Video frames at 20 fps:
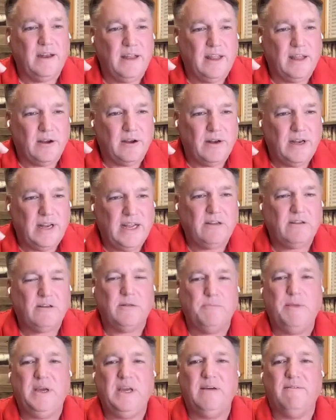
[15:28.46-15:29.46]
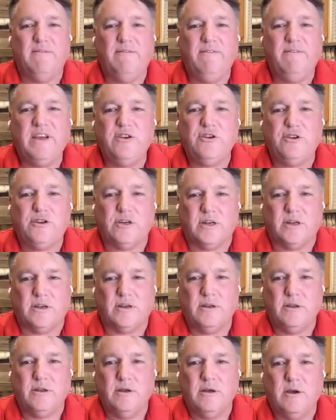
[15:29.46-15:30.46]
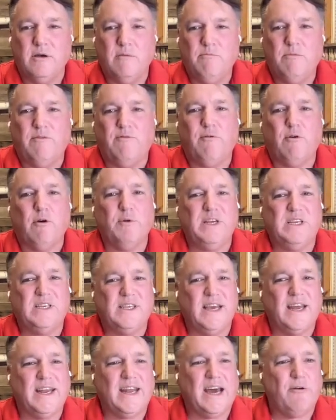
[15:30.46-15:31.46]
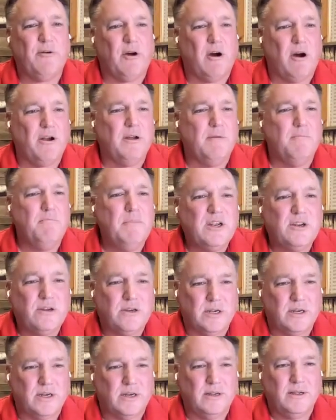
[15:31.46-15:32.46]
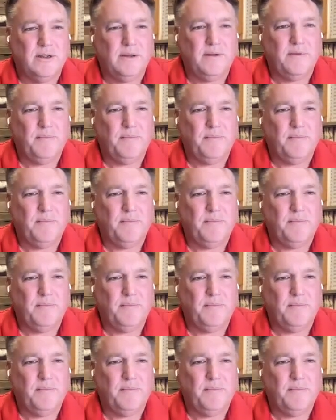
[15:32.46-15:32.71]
that there needs to be a vision before we set out on a mission.